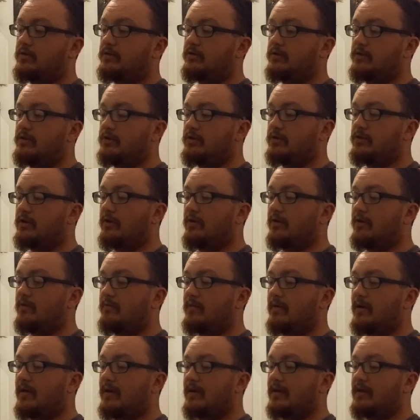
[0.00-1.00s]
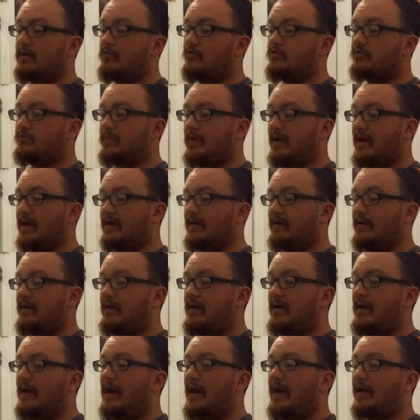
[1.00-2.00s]
you turn him and he goes back.
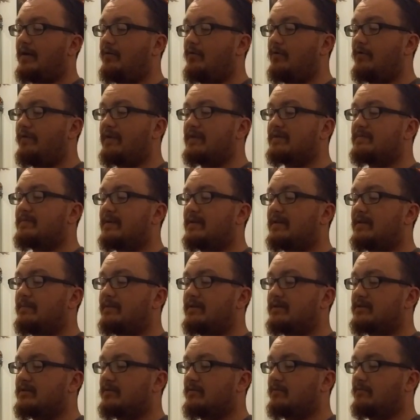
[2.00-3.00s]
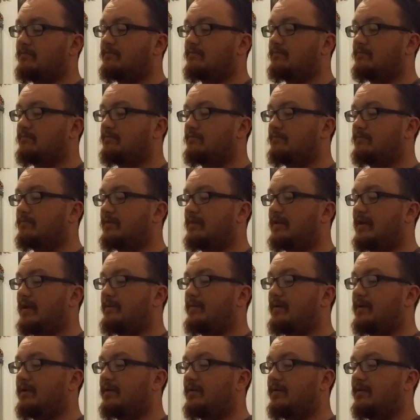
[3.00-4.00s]
I don't know if that's meant to be some
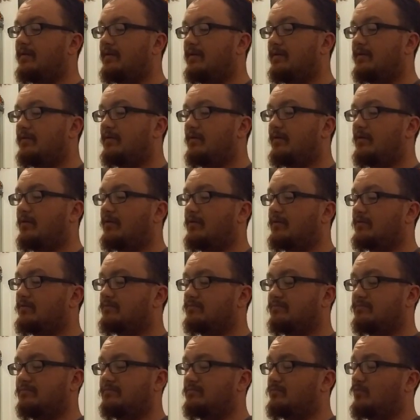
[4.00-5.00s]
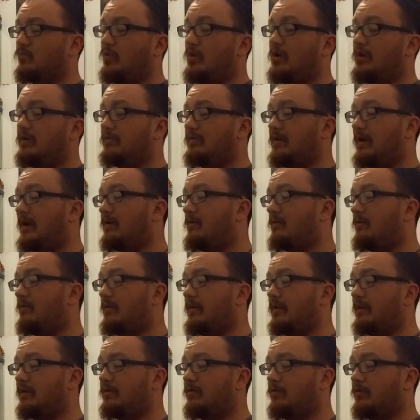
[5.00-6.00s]
gimmick, or what, I
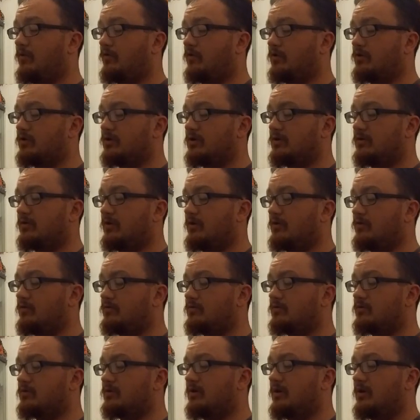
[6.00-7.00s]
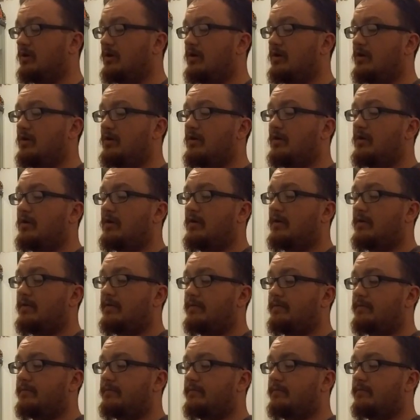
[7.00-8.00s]
really don't know, because it turns
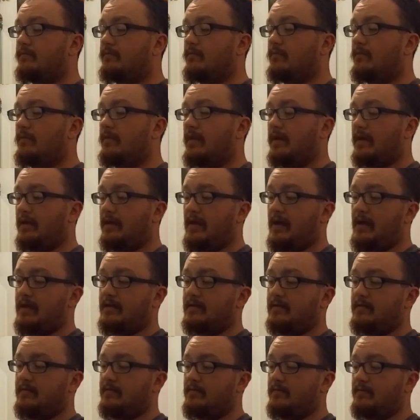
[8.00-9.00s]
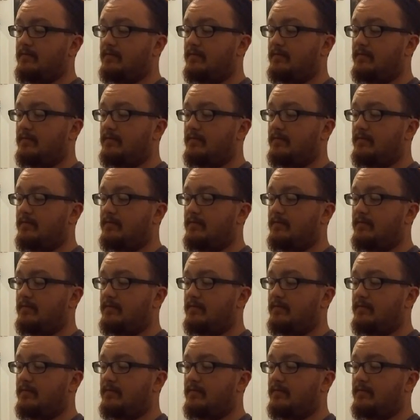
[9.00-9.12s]
like that